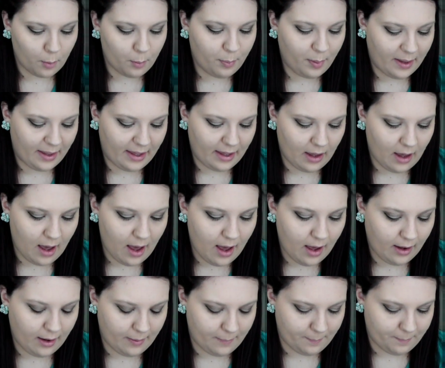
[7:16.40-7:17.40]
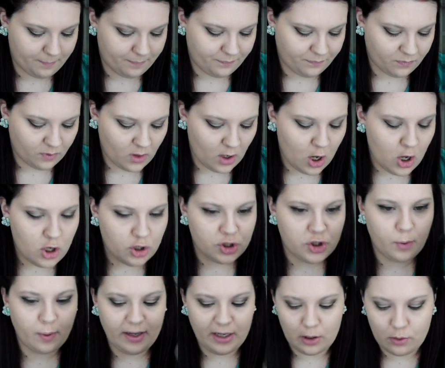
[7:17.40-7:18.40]
But
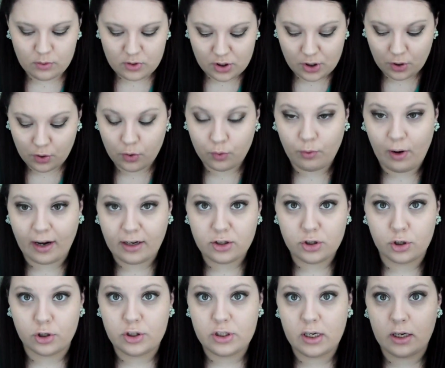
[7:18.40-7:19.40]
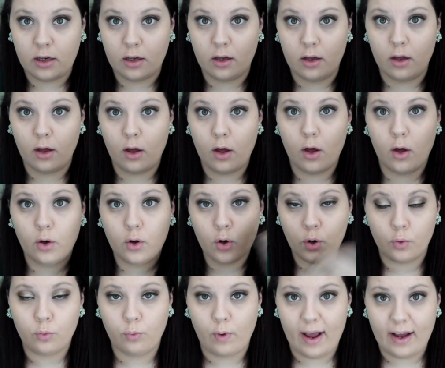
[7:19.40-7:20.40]
so I use the Corrector to
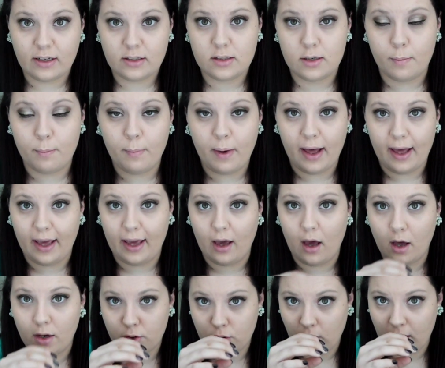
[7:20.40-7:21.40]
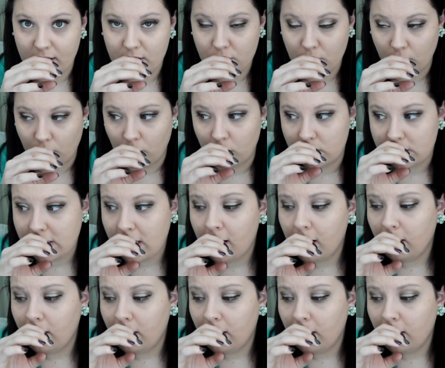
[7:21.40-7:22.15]
correct my under eye circles.